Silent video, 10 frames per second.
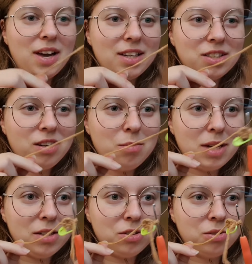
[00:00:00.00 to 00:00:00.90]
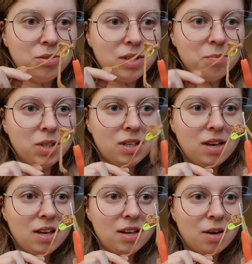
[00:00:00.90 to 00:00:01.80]
I actually managed to do something
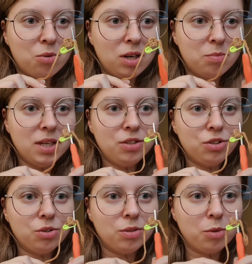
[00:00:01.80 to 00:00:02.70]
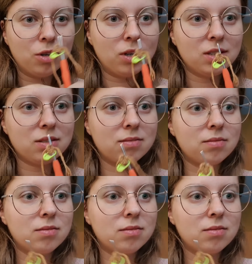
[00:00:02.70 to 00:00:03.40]
and I will update you on the progress